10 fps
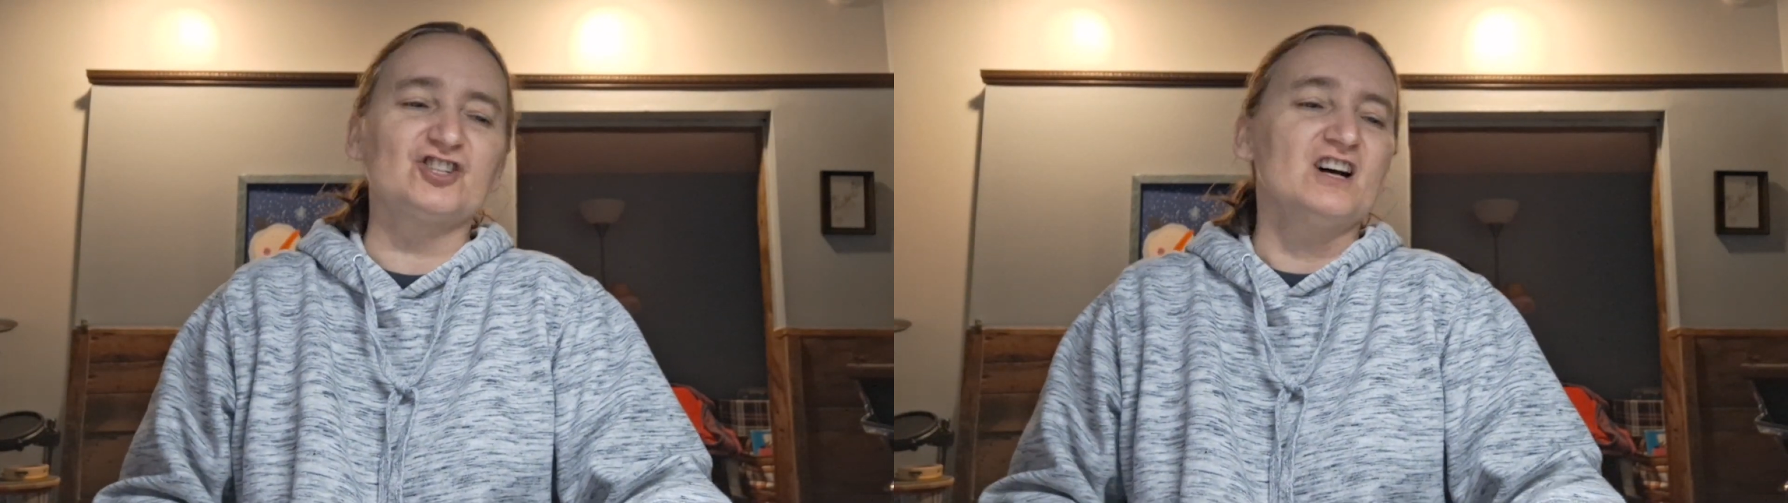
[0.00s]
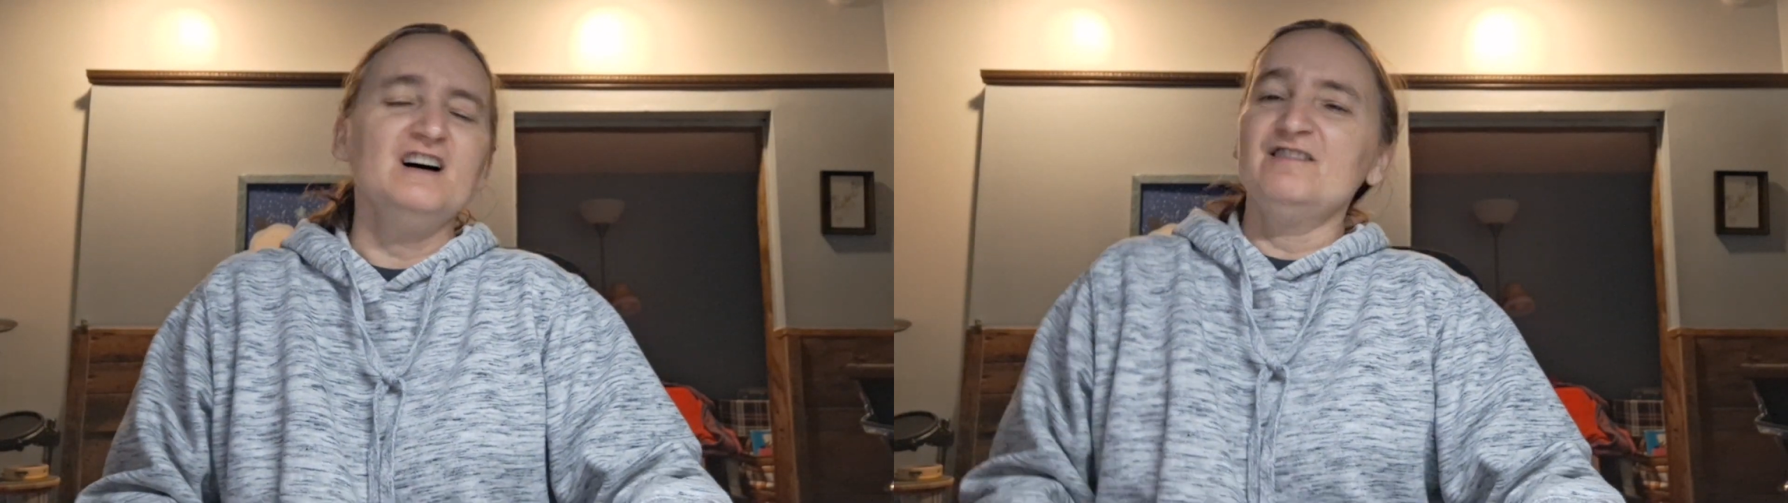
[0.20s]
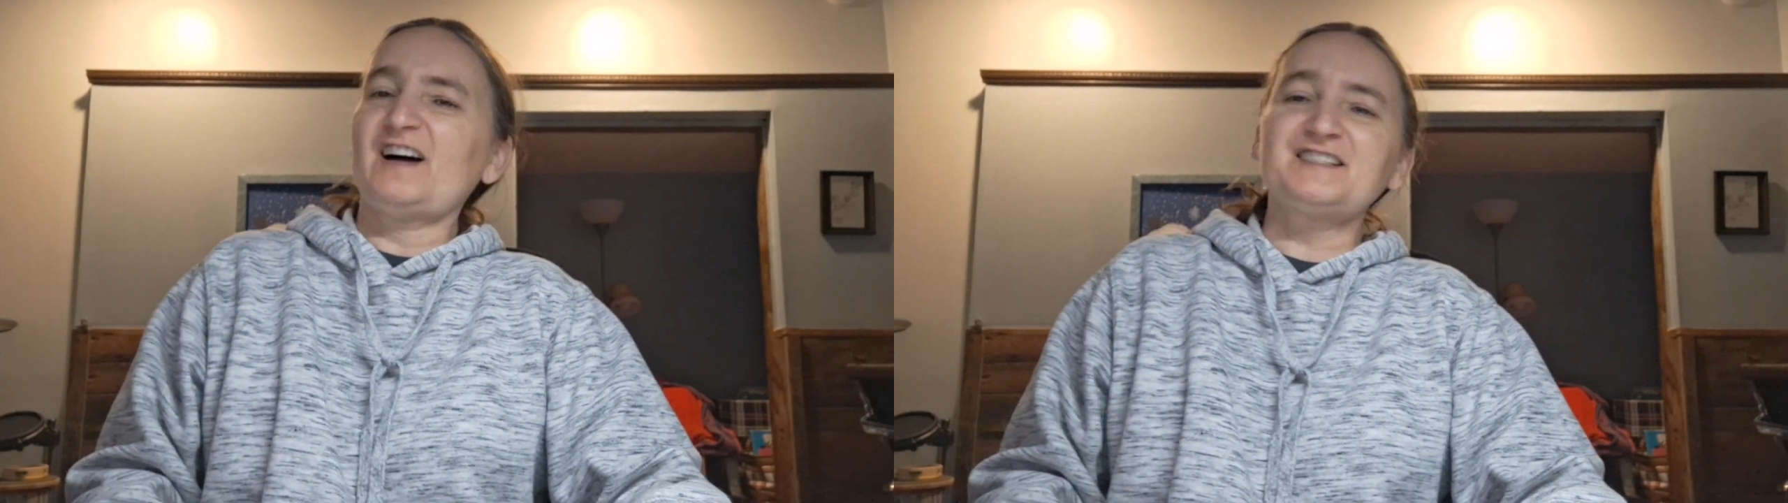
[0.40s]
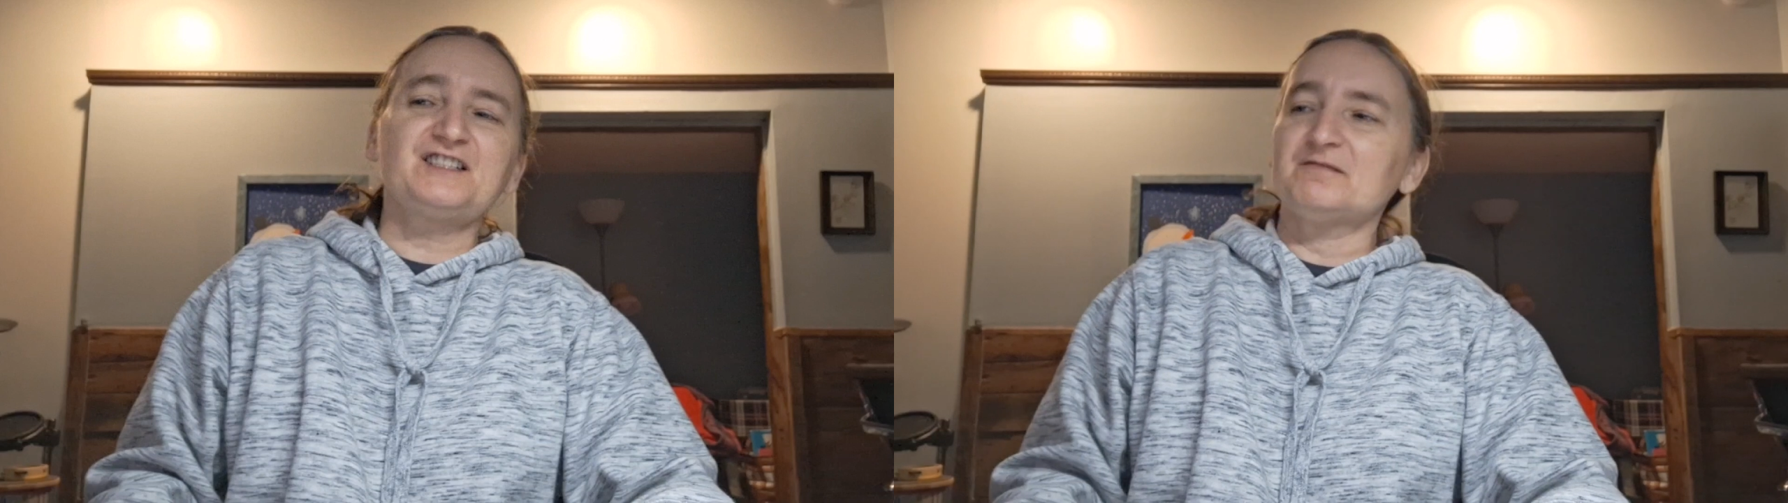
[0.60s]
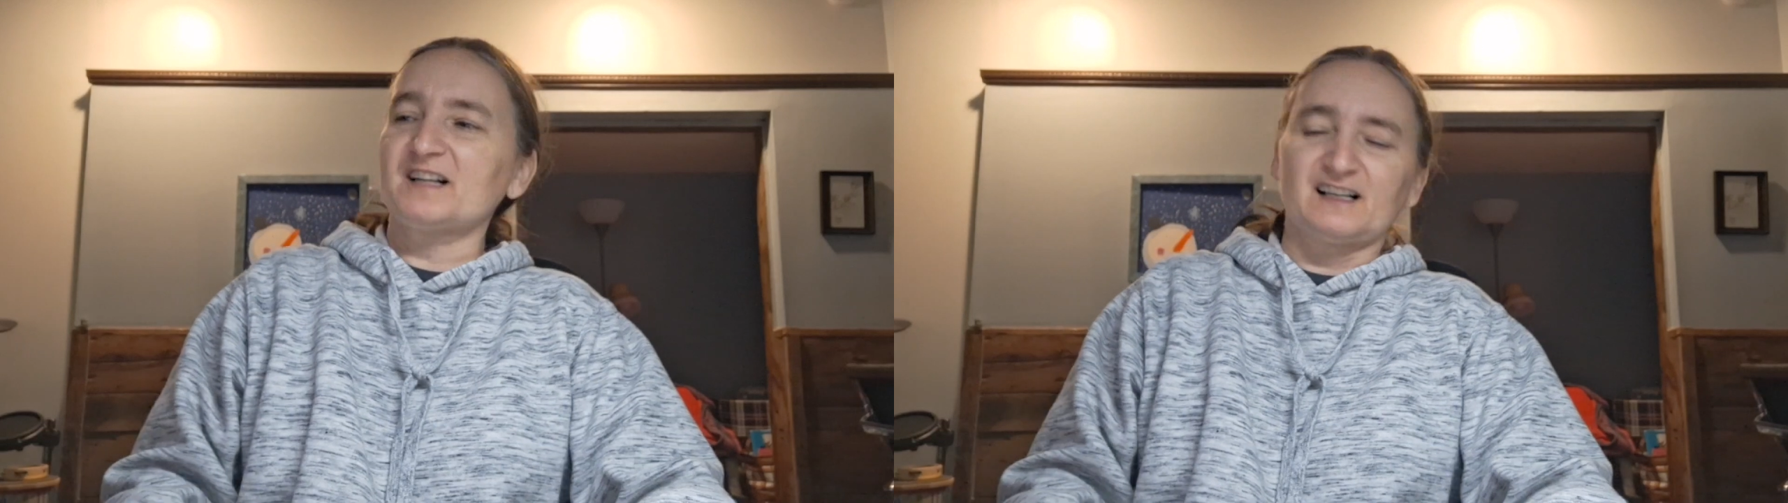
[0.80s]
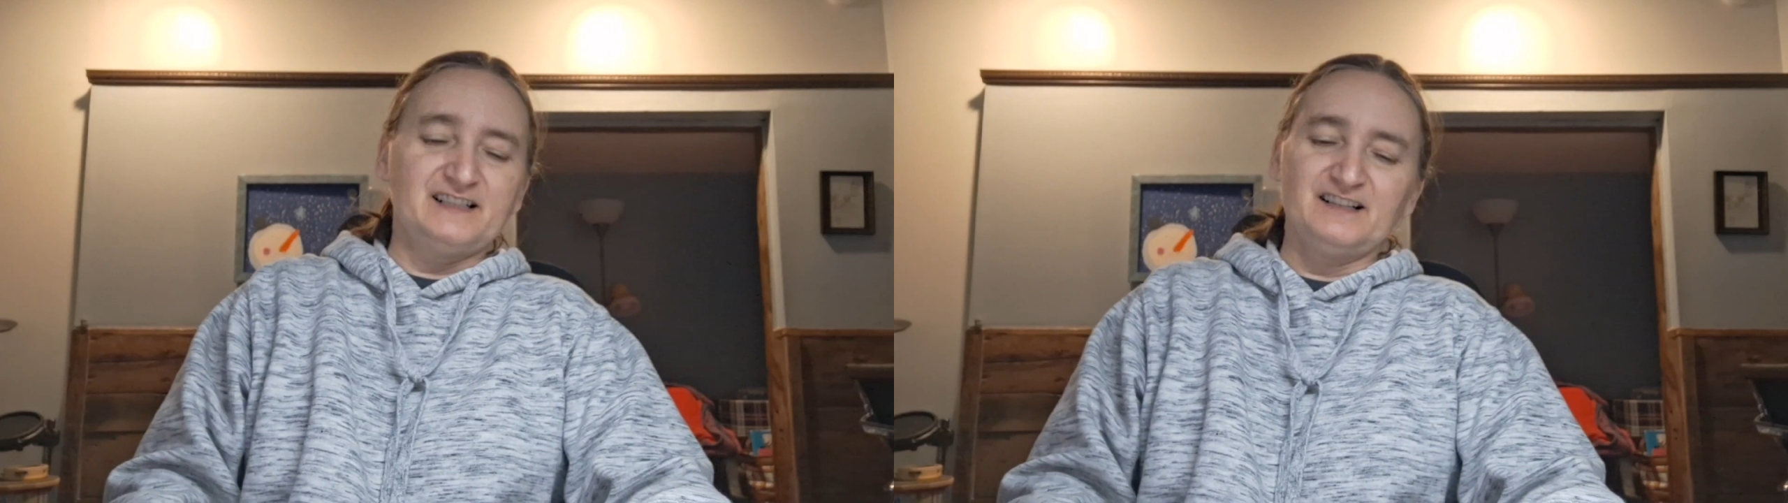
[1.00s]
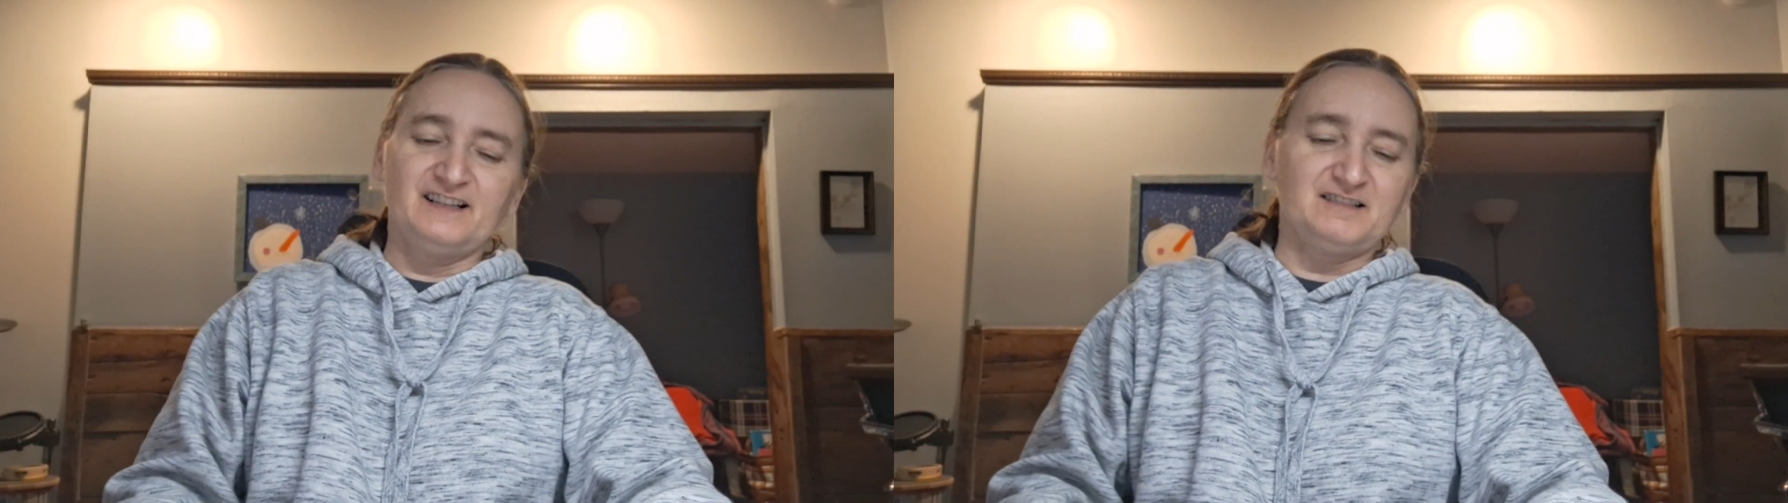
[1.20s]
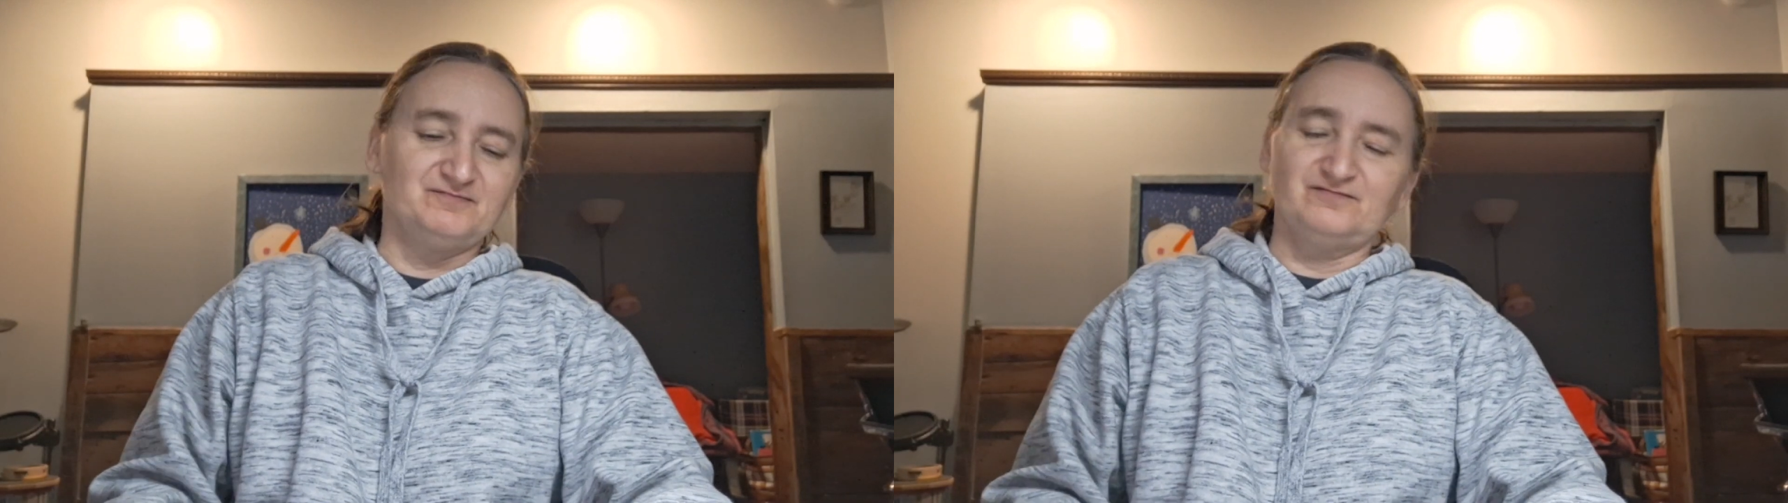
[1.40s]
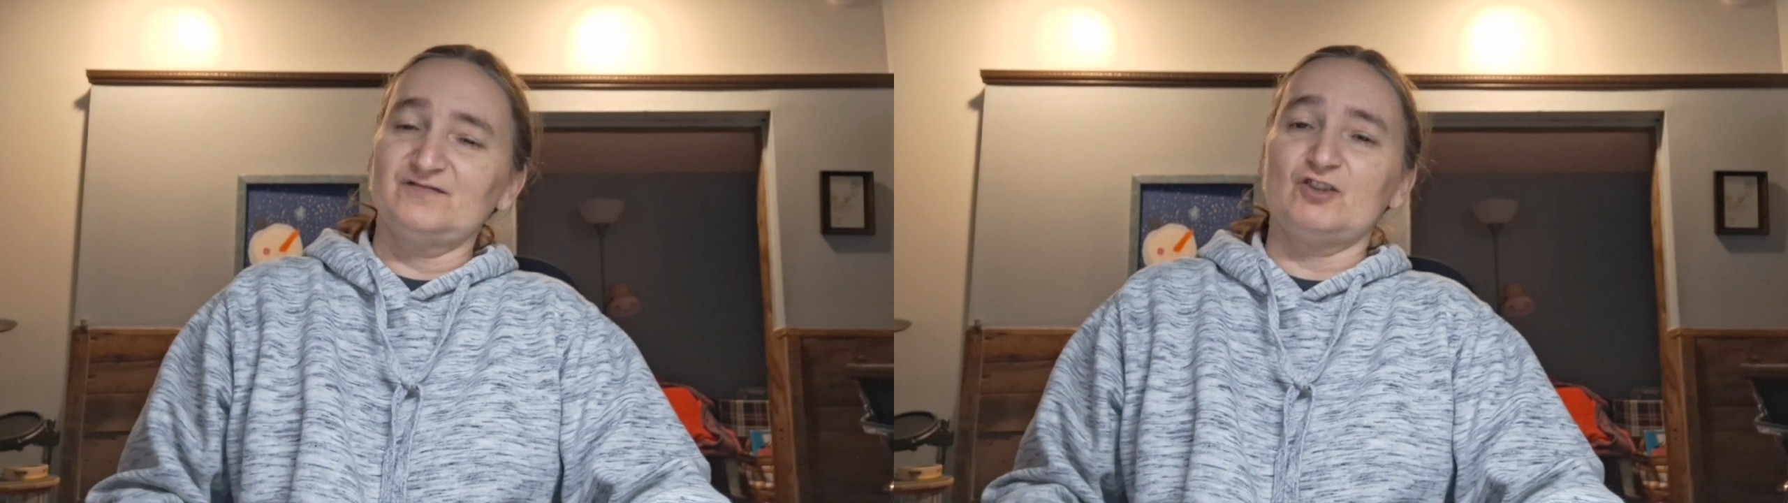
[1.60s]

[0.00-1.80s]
Just find something, clean it up.